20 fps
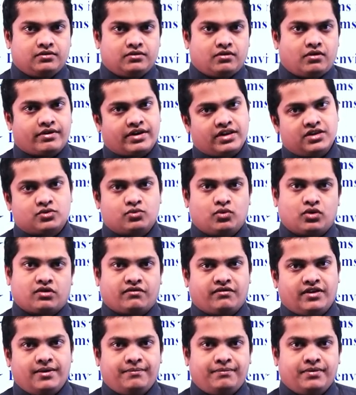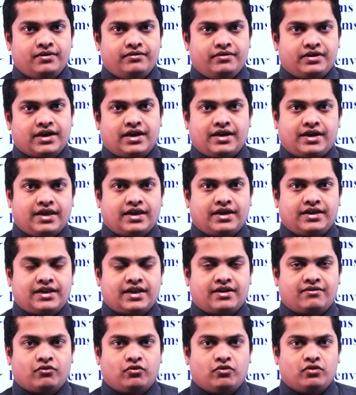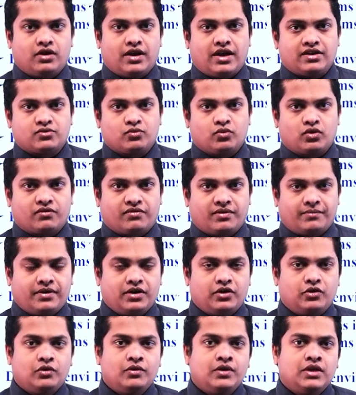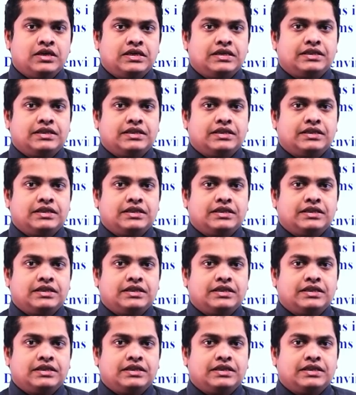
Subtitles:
Or else water vapor, we can take it as water vapor now.